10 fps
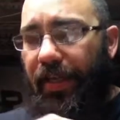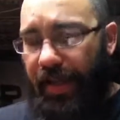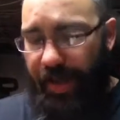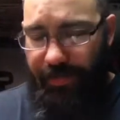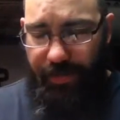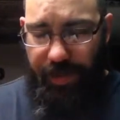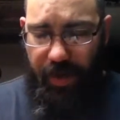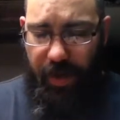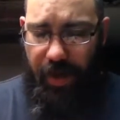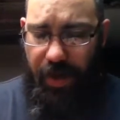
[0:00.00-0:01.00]
that.
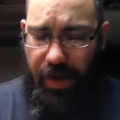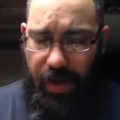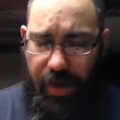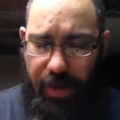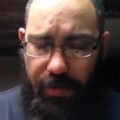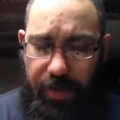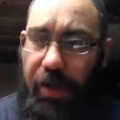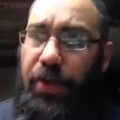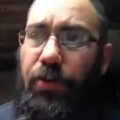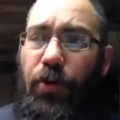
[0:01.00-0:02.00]
We're
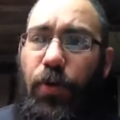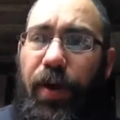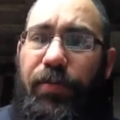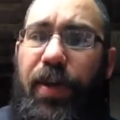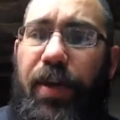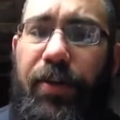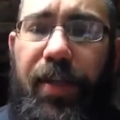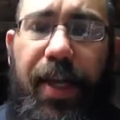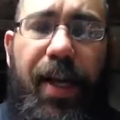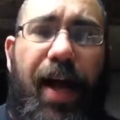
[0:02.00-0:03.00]
going to do a quick video
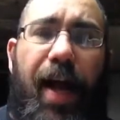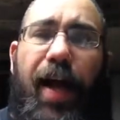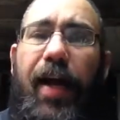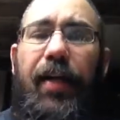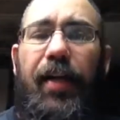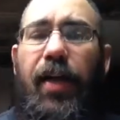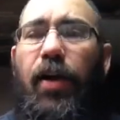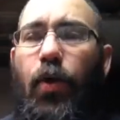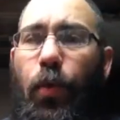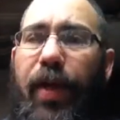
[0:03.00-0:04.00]
today on
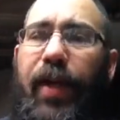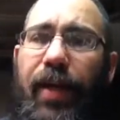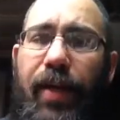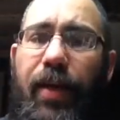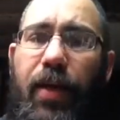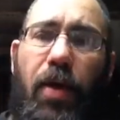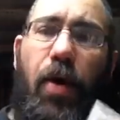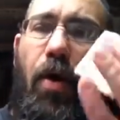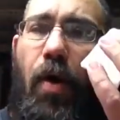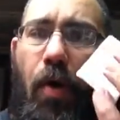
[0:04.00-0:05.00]
wicking
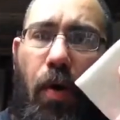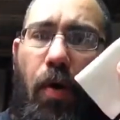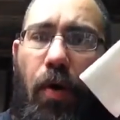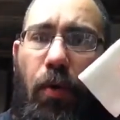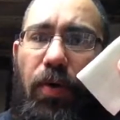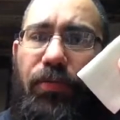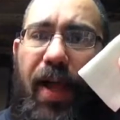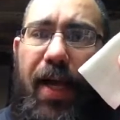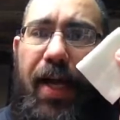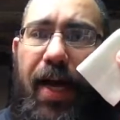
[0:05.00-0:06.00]
with
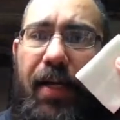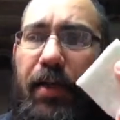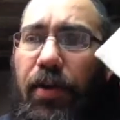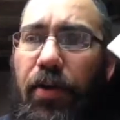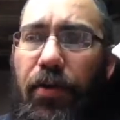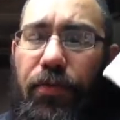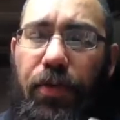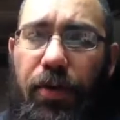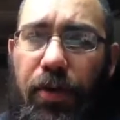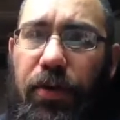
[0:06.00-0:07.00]
flat cotton
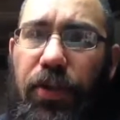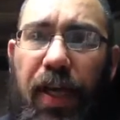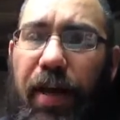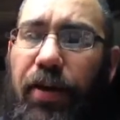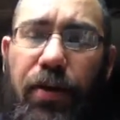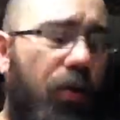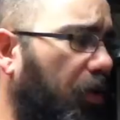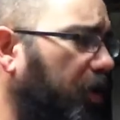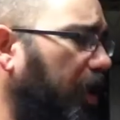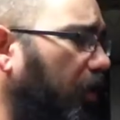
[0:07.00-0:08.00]
for standard
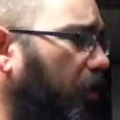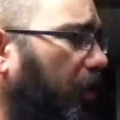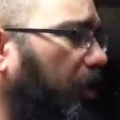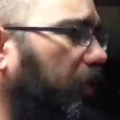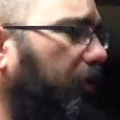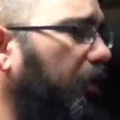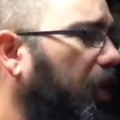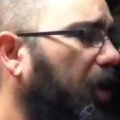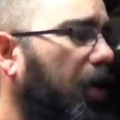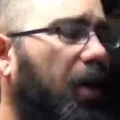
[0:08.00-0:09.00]
horizontal coils.
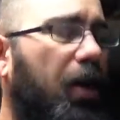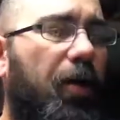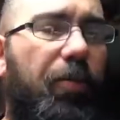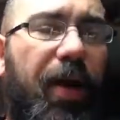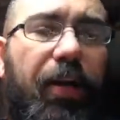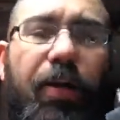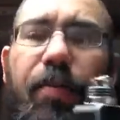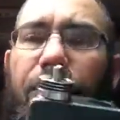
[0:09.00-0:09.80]
My current